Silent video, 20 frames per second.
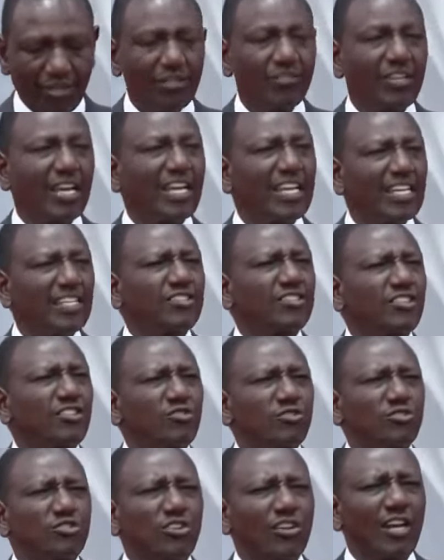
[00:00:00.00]
The
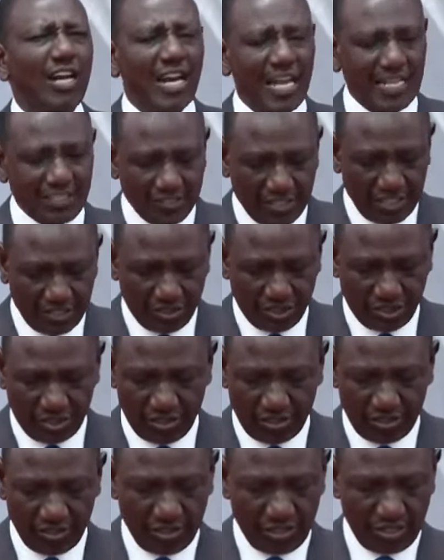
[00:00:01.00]
institutionalization
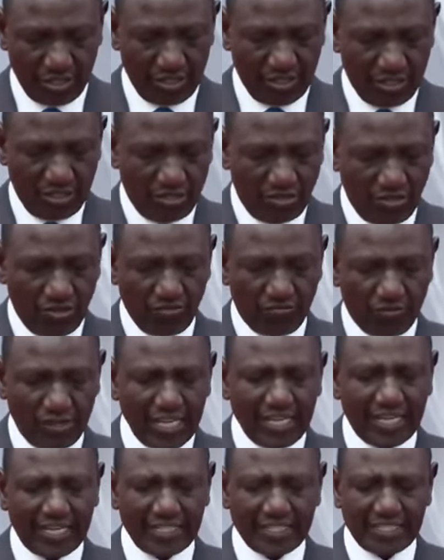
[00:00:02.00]
of
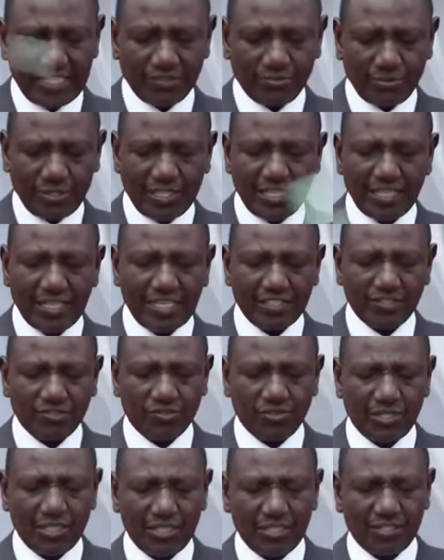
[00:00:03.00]
linkages with
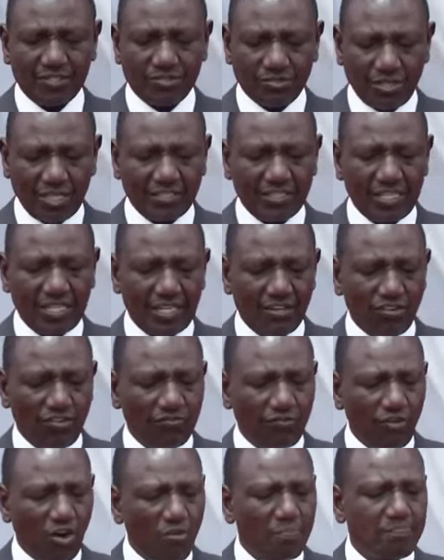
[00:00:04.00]
industry, strengthening
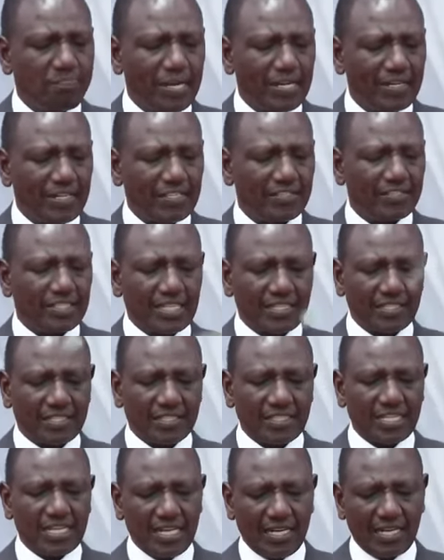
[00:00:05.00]
of open
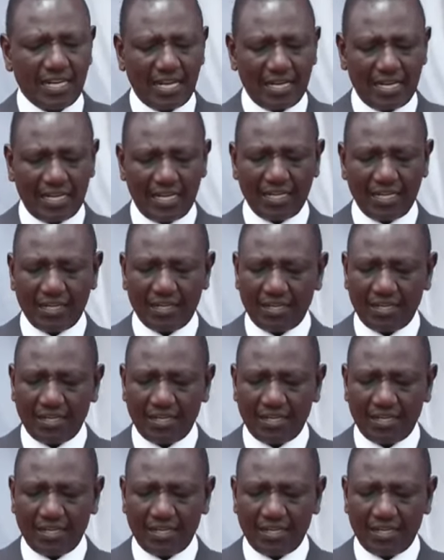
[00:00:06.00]
distance e-learning,